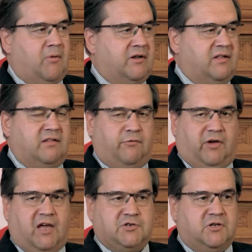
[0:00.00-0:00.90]
about
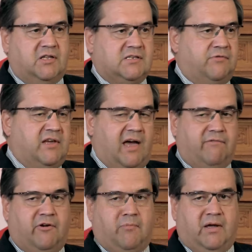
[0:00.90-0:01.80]
identification, is if they
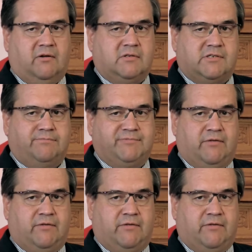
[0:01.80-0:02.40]
have their medals.